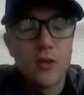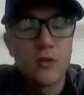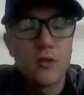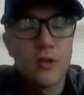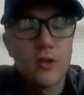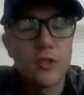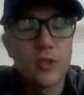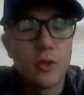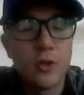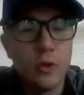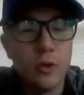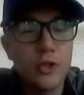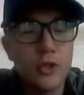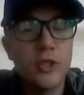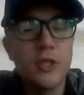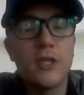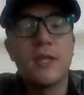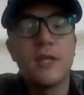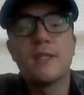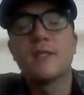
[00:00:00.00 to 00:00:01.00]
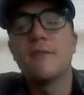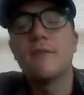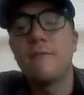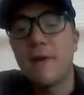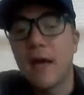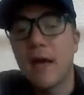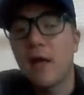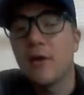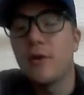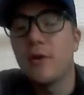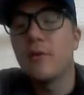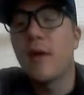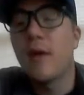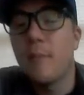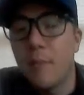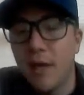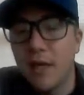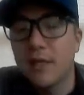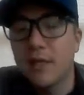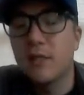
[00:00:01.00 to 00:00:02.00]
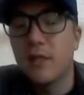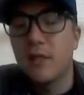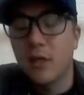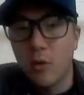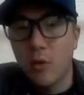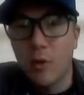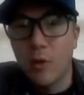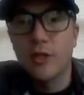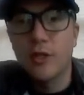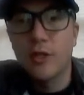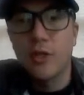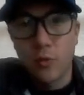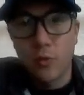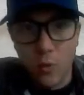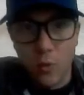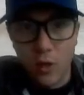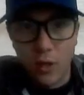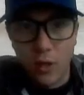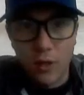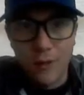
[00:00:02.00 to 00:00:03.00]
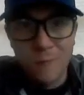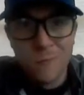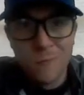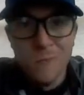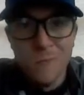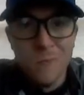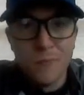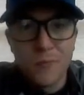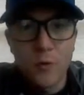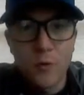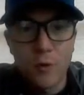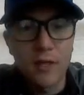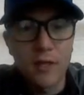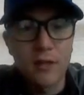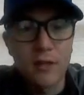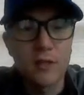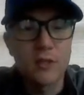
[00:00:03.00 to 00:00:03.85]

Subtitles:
The solution is the value that makes the equation work, right?